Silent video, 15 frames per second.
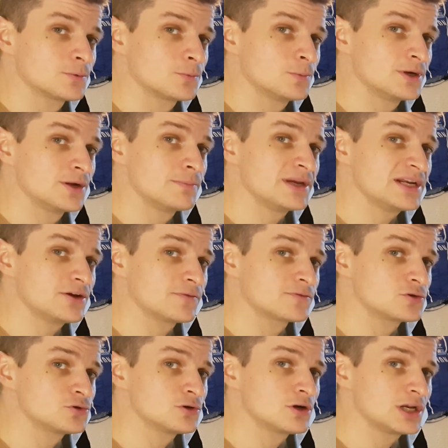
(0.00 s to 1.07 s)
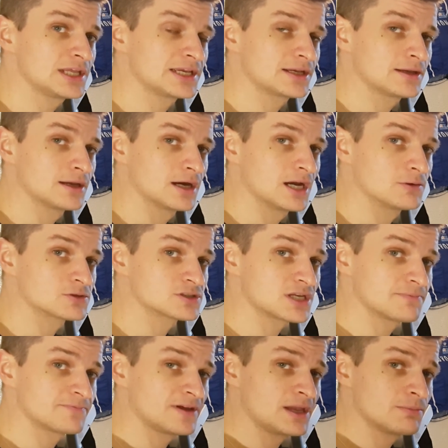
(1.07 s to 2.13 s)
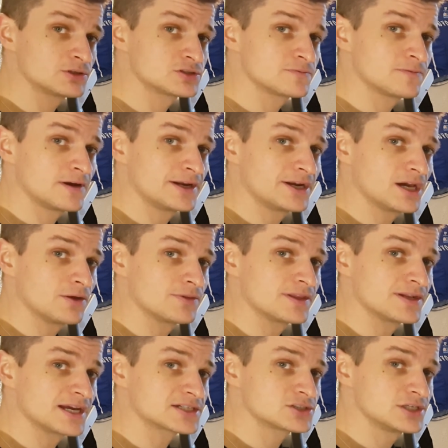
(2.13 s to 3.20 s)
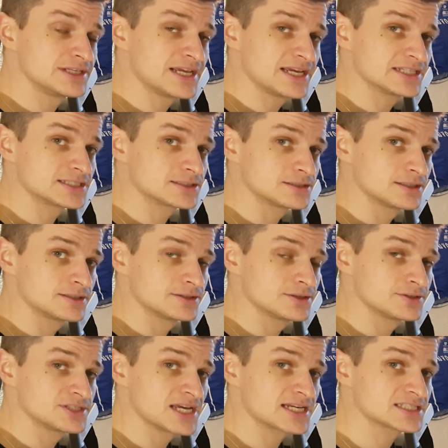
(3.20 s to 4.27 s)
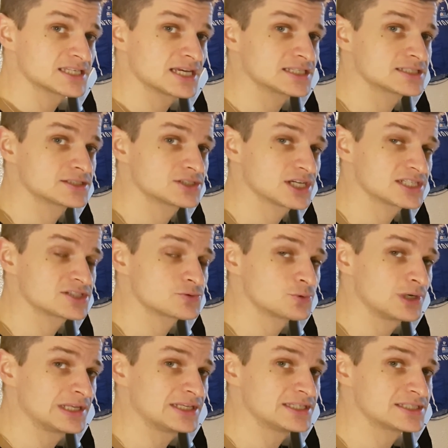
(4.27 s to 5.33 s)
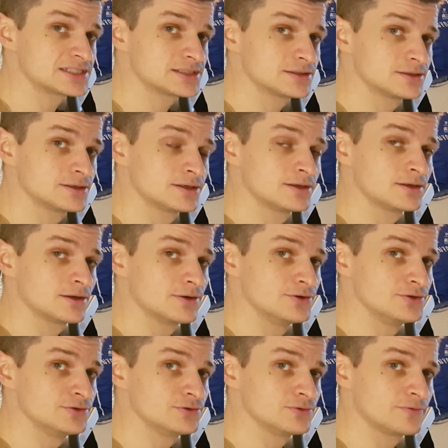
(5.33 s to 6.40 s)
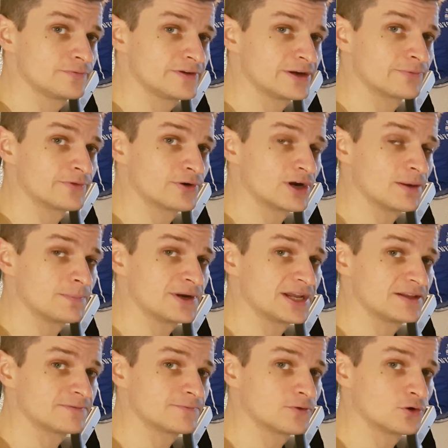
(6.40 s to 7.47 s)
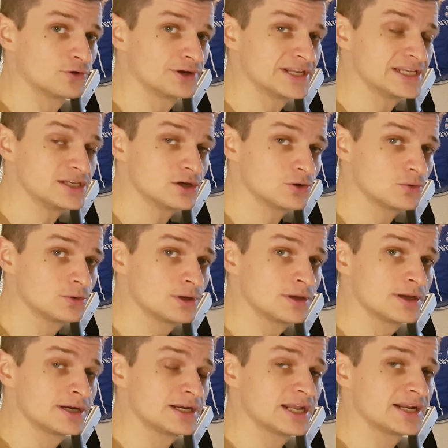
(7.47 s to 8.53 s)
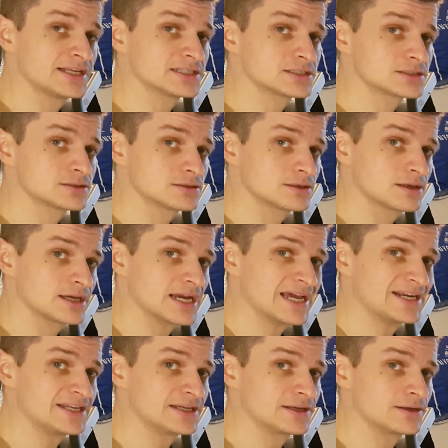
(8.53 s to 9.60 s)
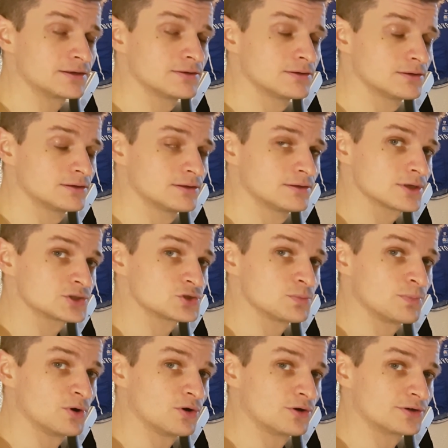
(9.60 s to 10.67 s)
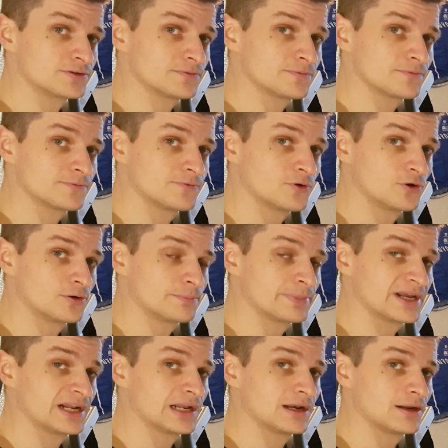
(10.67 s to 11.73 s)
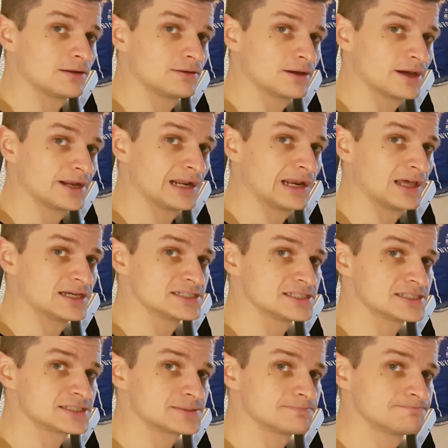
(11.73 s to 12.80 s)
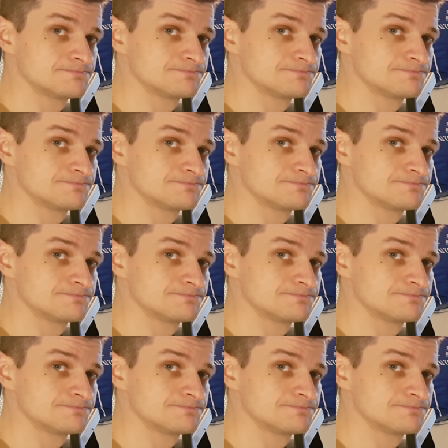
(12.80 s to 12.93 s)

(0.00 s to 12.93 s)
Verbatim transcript: With a bit of googling, I was able to find out that actually yes, the Tacx has just released a new firmware update for Neo that is adding the support for pedal analysis.